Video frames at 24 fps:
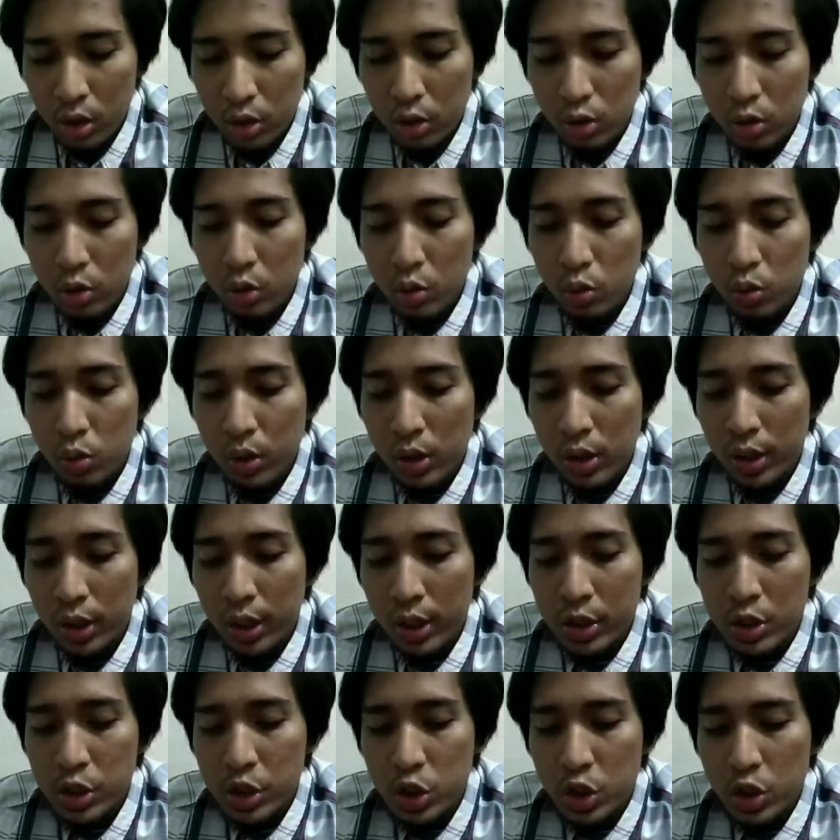you will
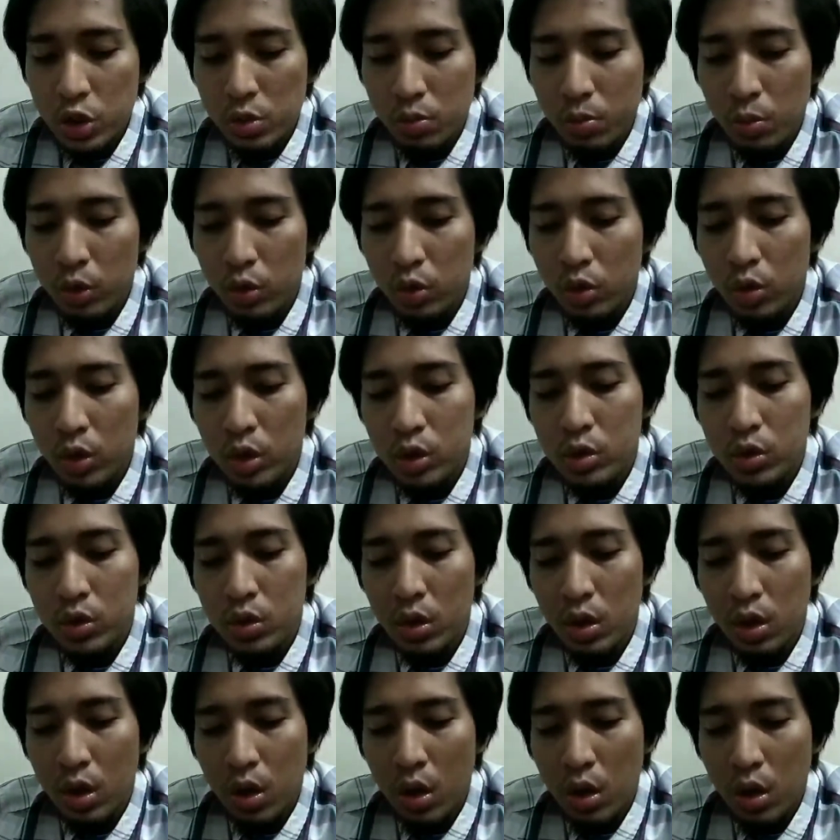get shear modulus
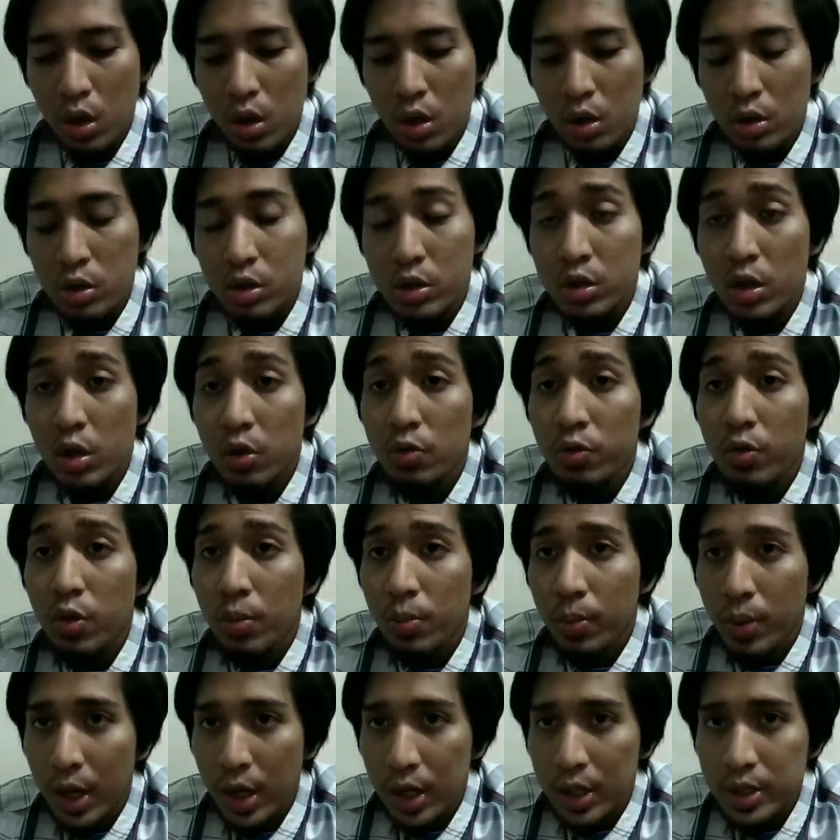result for
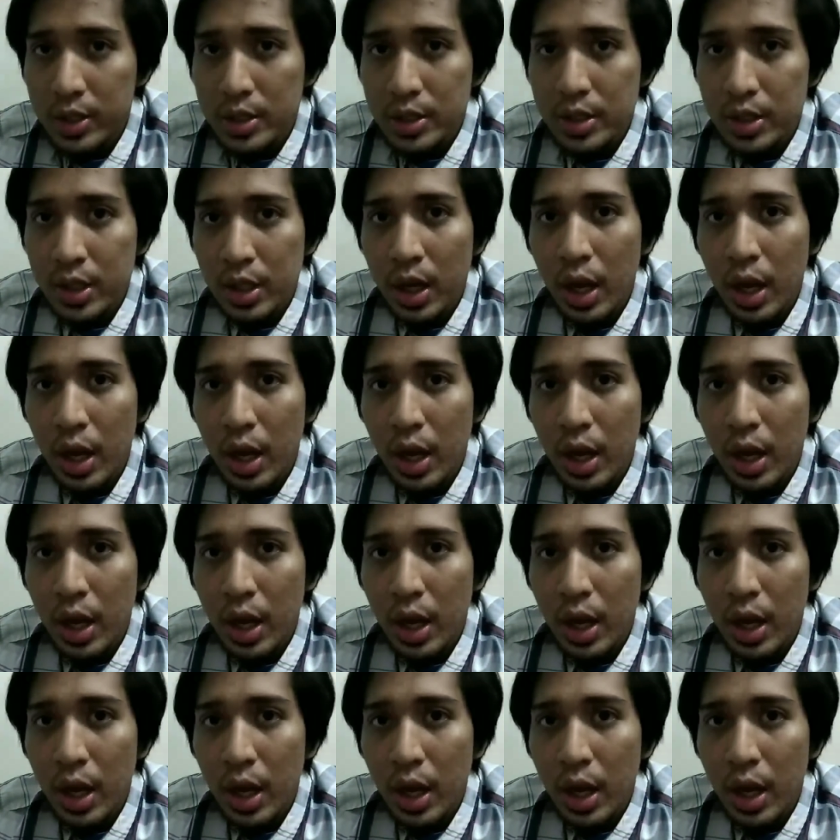brass,